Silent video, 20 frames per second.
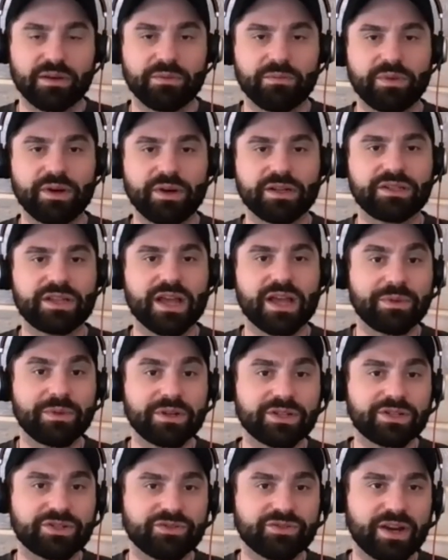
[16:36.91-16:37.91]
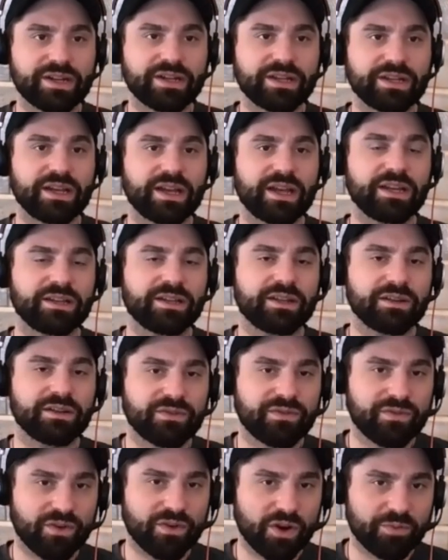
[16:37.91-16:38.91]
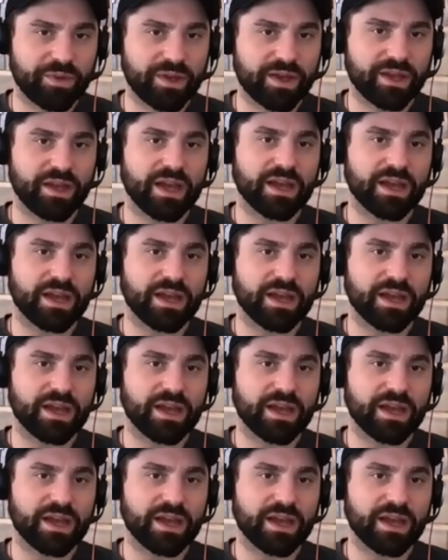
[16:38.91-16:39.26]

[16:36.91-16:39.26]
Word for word: but demonstrating and confirming